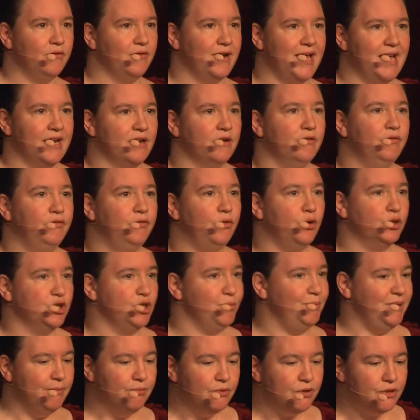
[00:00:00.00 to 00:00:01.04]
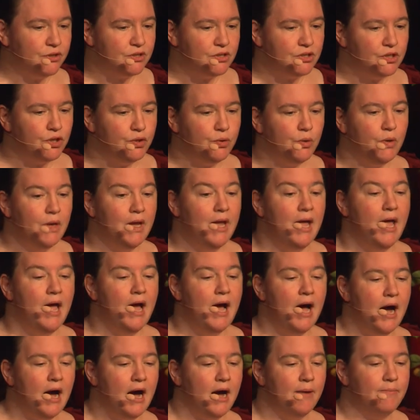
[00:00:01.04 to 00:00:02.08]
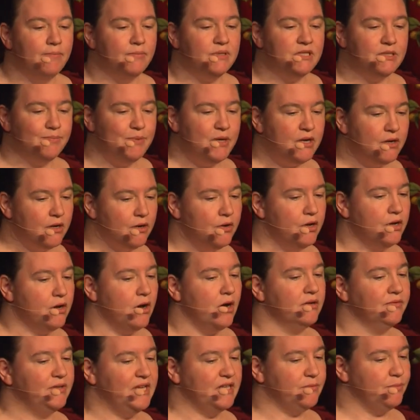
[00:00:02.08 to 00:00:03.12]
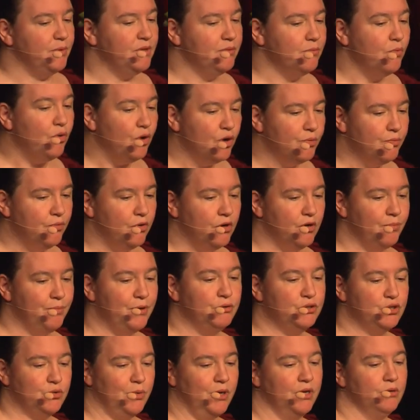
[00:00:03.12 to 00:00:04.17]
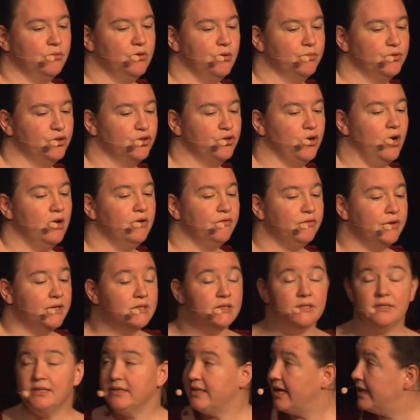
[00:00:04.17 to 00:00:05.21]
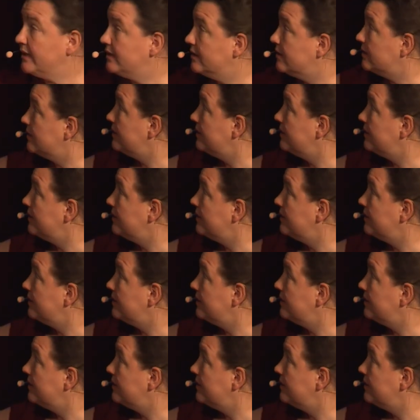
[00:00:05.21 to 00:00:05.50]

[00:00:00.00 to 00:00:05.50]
like 40 people or so. Um, it's been going on. There's been more and more post-quantum crypto conferences, and that's